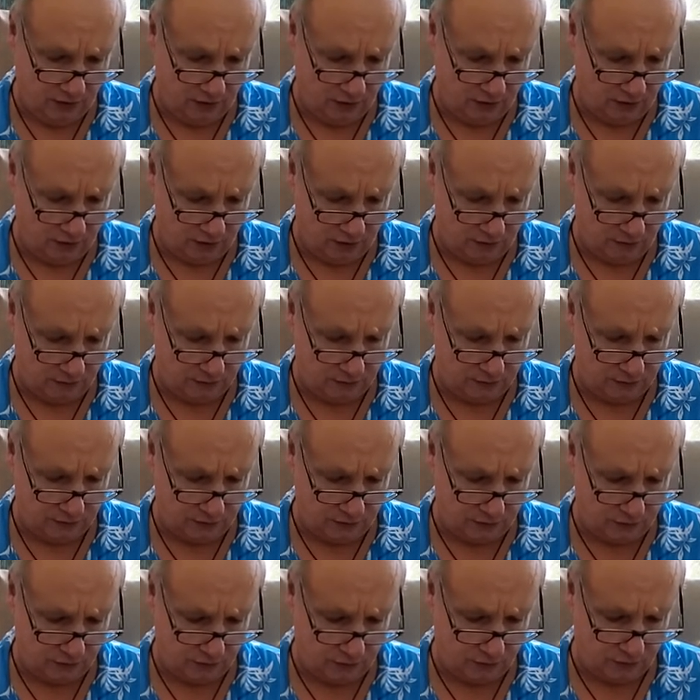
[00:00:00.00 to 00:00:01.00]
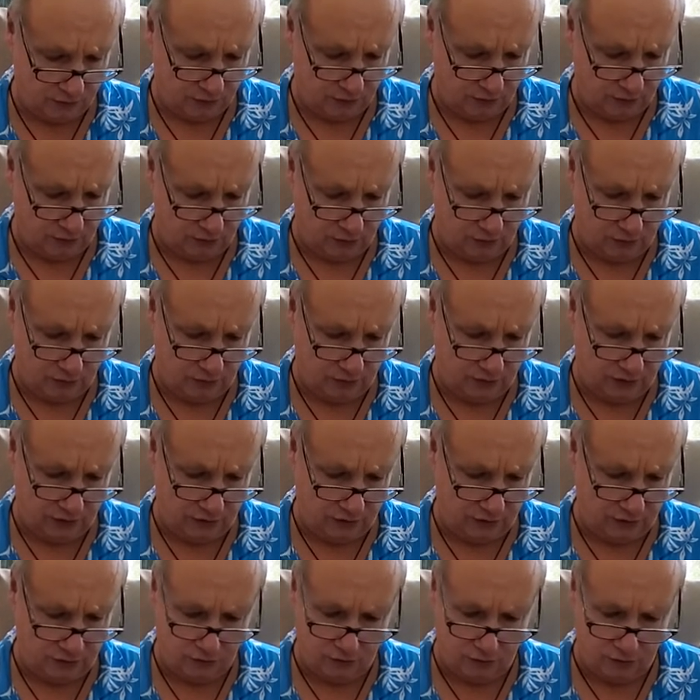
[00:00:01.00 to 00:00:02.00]
Um, so, you know, you don't
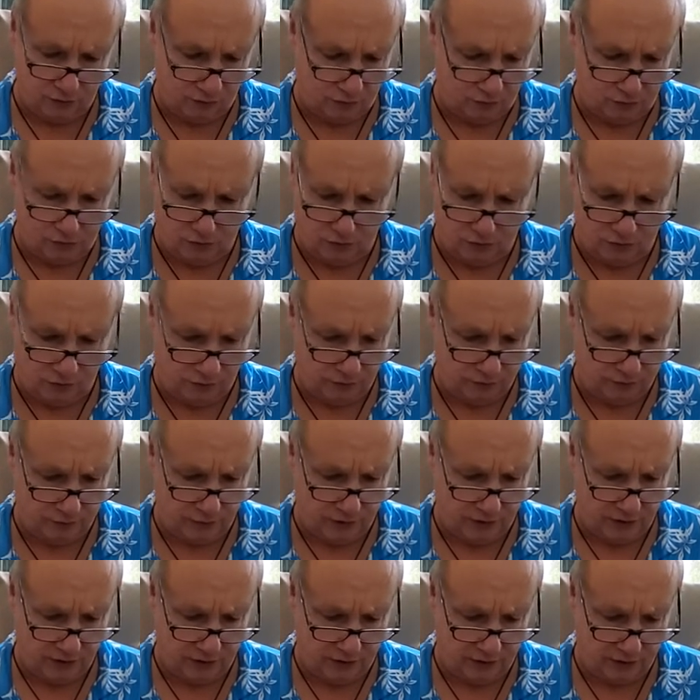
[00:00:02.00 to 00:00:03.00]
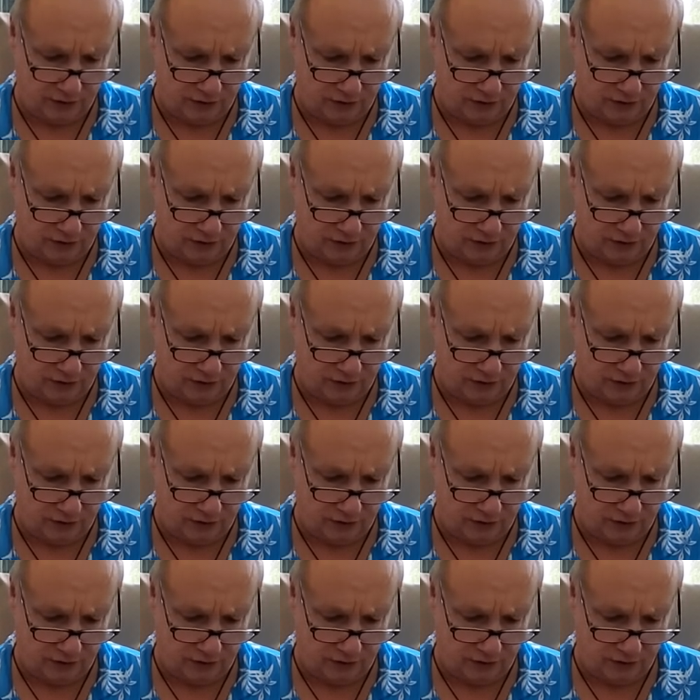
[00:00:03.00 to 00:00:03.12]
get to the World by,